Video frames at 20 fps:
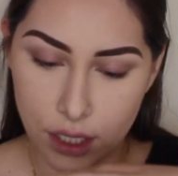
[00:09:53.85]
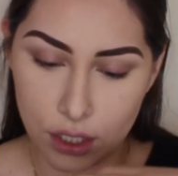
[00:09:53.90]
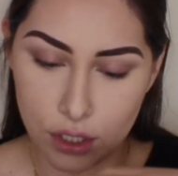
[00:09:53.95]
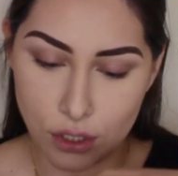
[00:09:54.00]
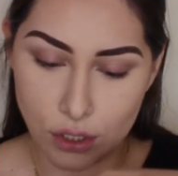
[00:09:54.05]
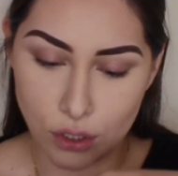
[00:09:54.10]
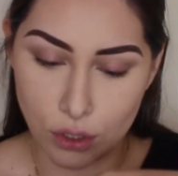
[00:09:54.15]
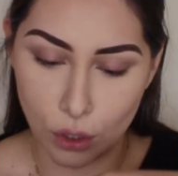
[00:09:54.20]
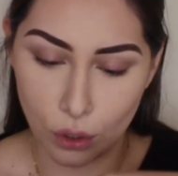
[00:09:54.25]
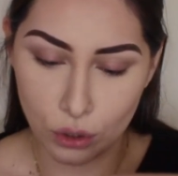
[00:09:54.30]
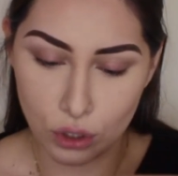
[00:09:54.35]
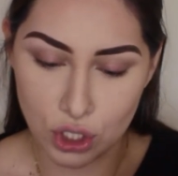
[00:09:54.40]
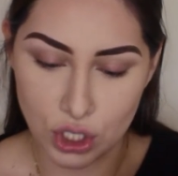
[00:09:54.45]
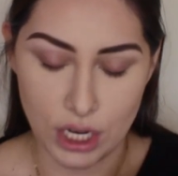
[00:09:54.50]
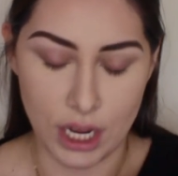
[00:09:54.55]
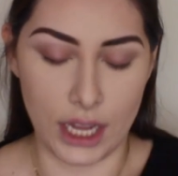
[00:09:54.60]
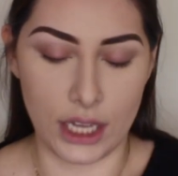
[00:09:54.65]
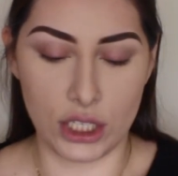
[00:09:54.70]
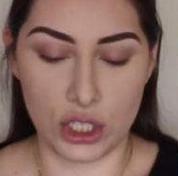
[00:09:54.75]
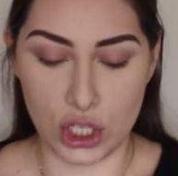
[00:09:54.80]
Soul
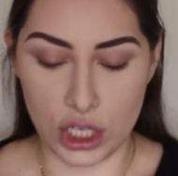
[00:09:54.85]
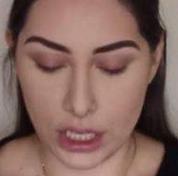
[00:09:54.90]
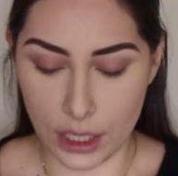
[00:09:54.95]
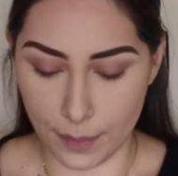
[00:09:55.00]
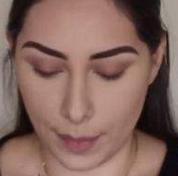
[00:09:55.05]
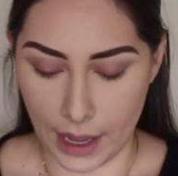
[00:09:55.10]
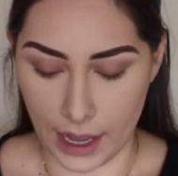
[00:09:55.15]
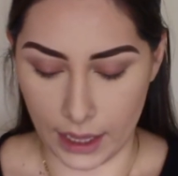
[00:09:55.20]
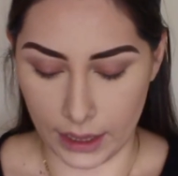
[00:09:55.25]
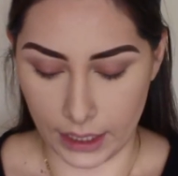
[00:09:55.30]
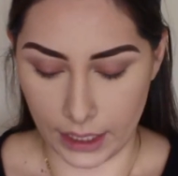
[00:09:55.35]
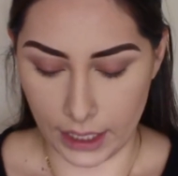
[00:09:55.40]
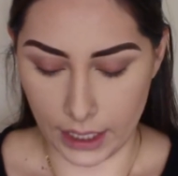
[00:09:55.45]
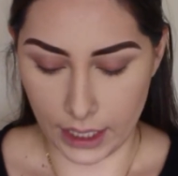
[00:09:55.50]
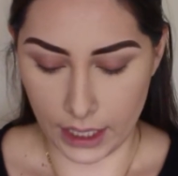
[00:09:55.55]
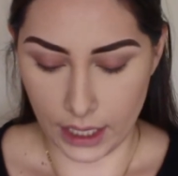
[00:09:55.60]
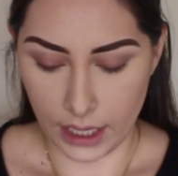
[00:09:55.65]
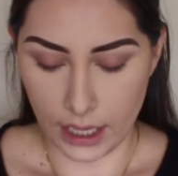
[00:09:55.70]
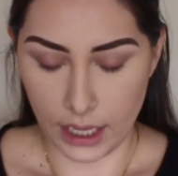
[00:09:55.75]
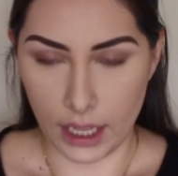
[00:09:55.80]
Shine Cheek Palette.
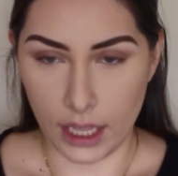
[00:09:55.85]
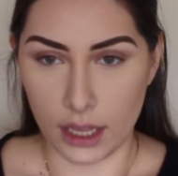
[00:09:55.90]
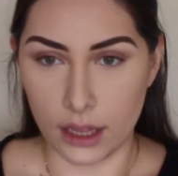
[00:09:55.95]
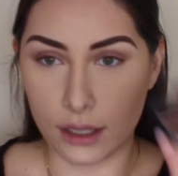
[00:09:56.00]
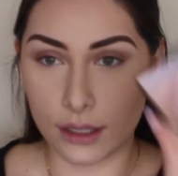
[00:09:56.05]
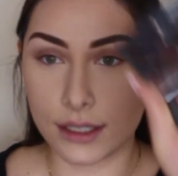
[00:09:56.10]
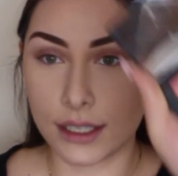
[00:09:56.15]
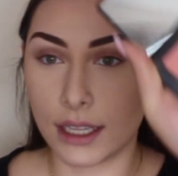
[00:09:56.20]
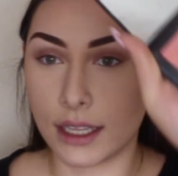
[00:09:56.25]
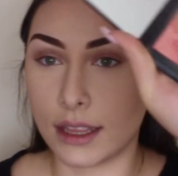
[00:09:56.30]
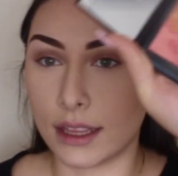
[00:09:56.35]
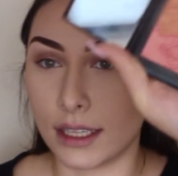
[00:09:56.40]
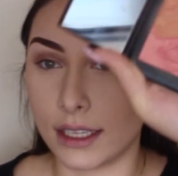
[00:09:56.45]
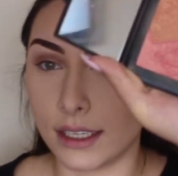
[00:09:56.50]
It looks like